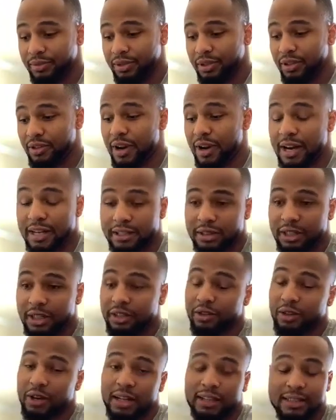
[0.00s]

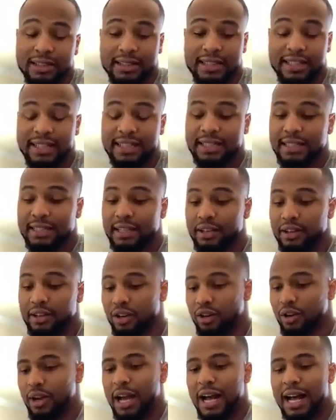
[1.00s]
gradually throughout the season, you
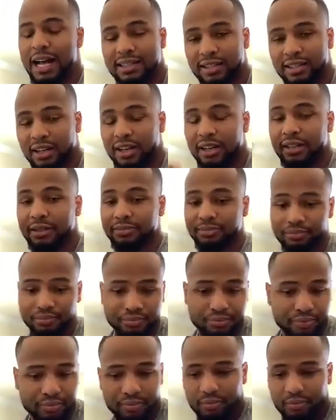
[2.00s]
know, guys started
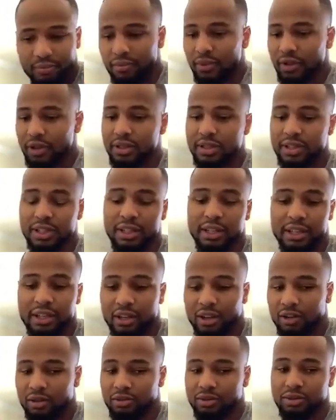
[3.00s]
to, you
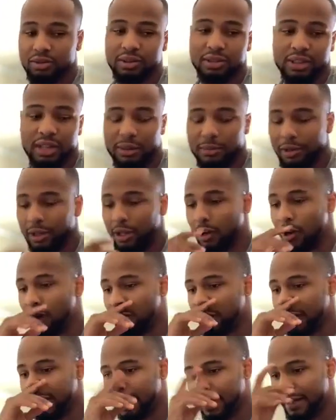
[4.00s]
know, come
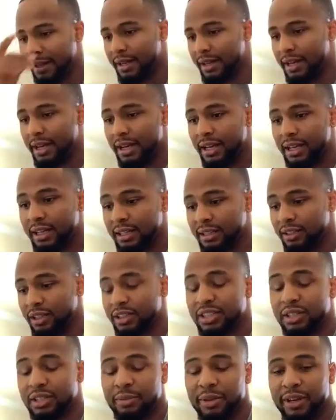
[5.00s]
along and
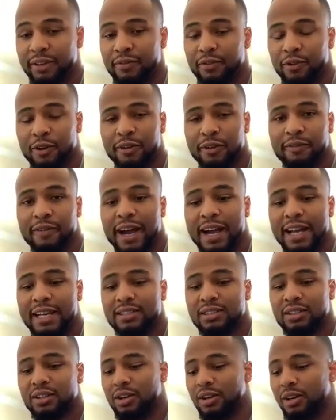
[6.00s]
look to me for
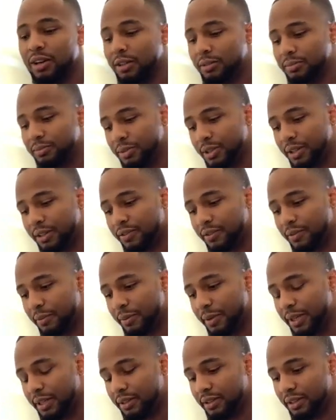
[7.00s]
advice or look
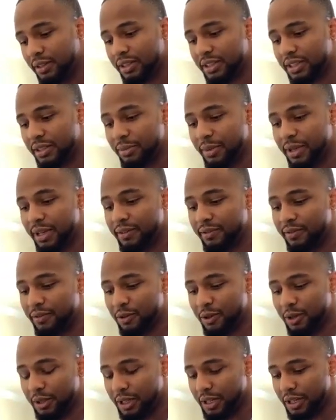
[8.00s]
to me
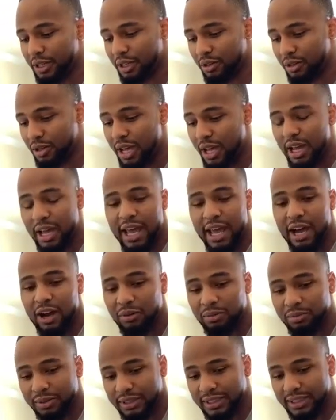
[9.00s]
for, you know,
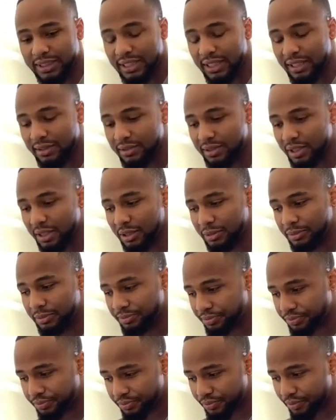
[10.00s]
help and stuff. So
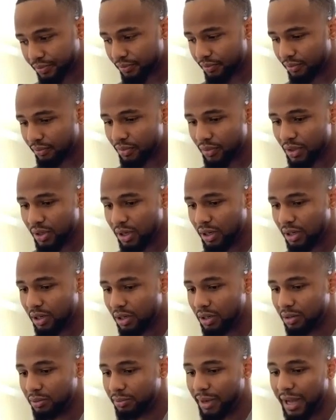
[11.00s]

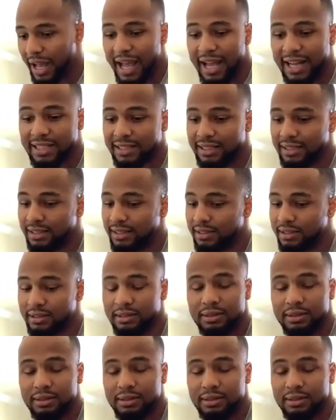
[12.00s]
my actions.